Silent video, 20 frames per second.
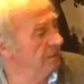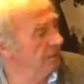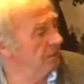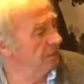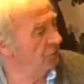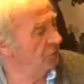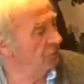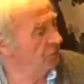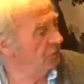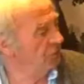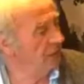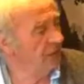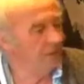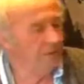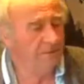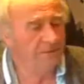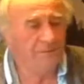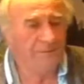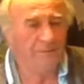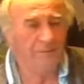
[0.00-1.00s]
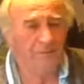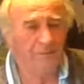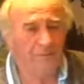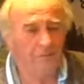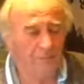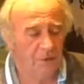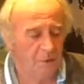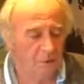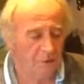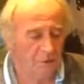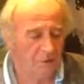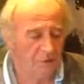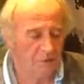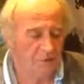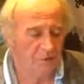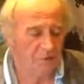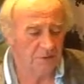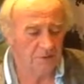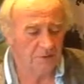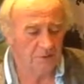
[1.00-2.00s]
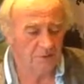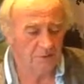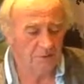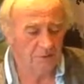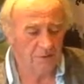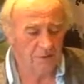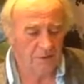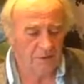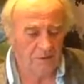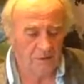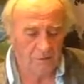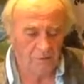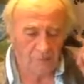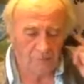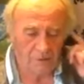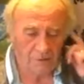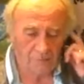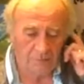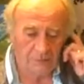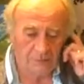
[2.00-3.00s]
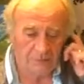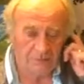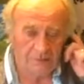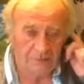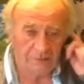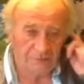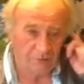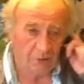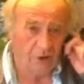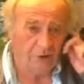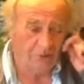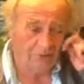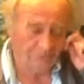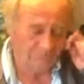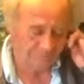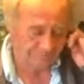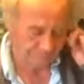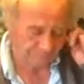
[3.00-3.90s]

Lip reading: that stood there, the one I was working on a little while back there, is gone.